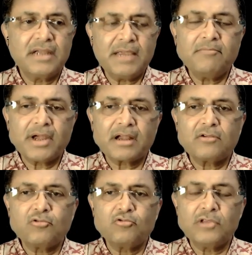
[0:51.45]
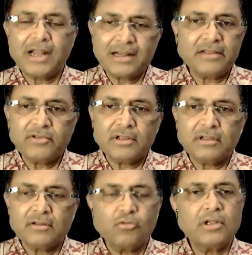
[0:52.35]
came back to that level
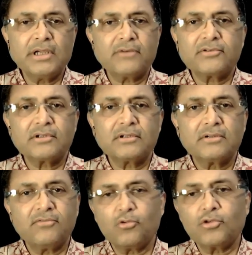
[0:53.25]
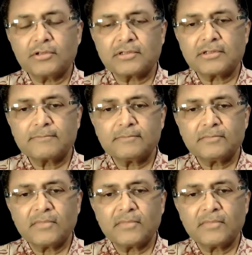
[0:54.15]
only after 4 years.